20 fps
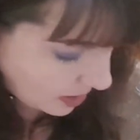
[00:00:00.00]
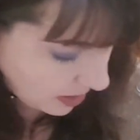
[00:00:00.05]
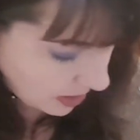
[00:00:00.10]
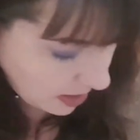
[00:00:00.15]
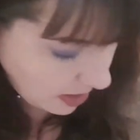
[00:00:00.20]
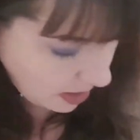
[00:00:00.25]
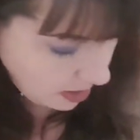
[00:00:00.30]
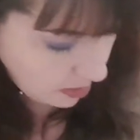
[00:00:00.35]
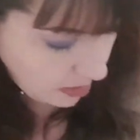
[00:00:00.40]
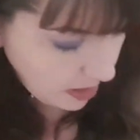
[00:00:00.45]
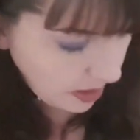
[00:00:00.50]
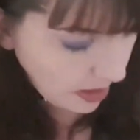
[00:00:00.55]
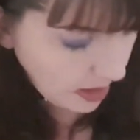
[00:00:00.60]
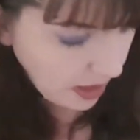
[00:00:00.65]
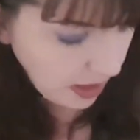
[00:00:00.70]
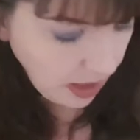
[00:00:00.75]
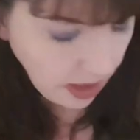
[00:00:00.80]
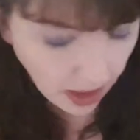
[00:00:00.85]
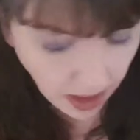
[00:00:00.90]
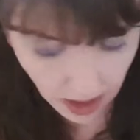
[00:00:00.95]
They
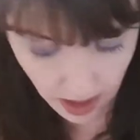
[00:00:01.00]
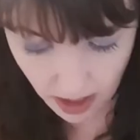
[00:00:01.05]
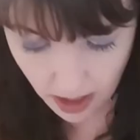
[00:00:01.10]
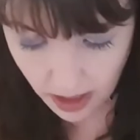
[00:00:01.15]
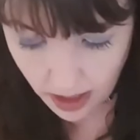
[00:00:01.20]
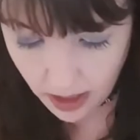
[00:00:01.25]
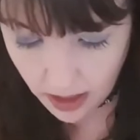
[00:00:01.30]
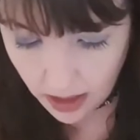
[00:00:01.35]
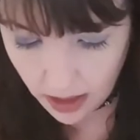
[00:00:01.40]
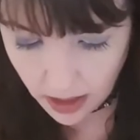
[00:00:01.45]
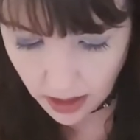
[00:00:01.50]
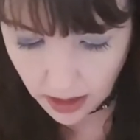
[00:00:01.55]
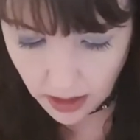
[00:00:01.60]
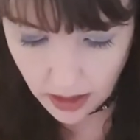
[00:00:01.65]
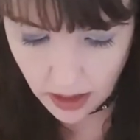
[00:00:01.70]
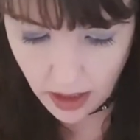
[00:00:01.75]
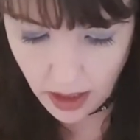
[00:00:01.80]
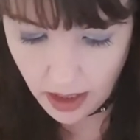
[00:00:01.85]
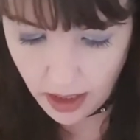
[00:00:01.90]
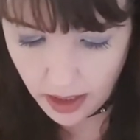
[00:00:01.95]
really are.
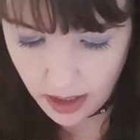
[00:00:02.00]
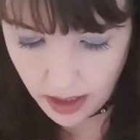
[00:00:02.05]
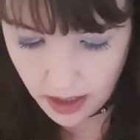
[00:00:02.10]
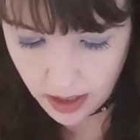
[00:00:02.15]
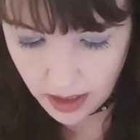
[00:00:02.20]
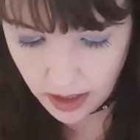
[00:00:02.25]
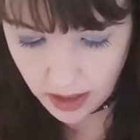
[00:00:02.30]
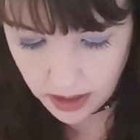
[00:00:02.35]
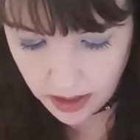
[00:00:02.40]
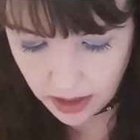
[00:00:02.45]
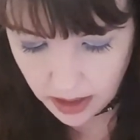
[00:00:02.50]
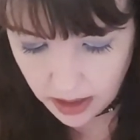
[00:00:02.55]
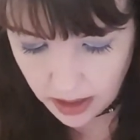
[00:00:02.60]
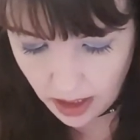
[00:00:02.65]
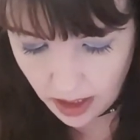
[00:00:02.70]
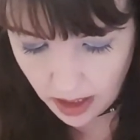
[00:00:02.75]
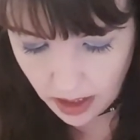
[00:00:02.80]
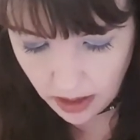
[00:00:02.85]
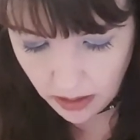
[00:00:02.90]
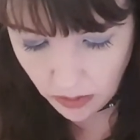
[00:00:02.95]
And
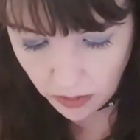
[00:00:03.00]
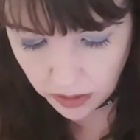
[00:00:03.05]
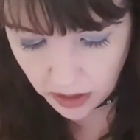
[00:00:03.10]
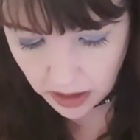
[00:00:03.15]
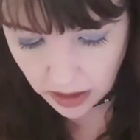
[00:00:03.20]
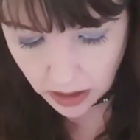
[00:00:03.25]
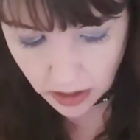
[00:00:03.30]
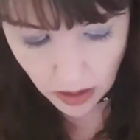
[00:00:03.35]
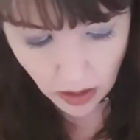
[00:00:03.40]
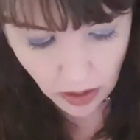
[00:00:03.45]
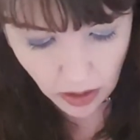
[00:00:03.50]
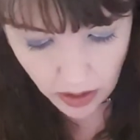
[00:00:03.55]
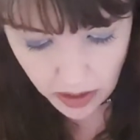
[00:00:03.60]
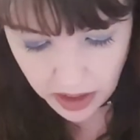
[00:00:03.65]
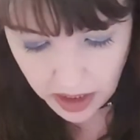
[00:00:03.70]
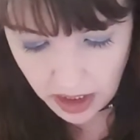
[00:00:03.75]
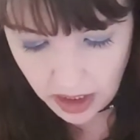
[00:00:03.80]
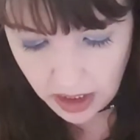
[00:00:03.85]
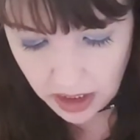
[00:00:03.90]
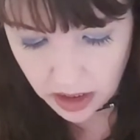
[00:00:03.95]
then we got
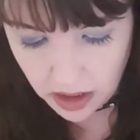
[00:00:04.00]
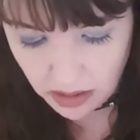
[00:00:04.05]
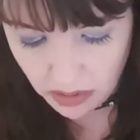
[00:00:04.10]
this,